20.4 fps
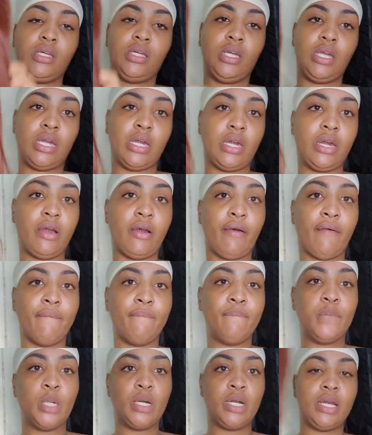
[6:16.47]
Yeah,
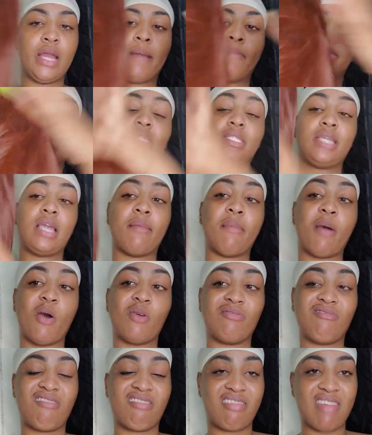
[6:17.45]
but I'm gonna see
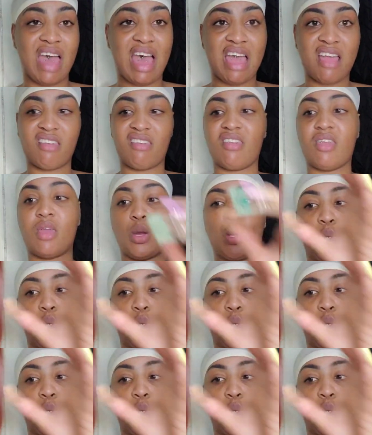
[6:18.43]
about that, you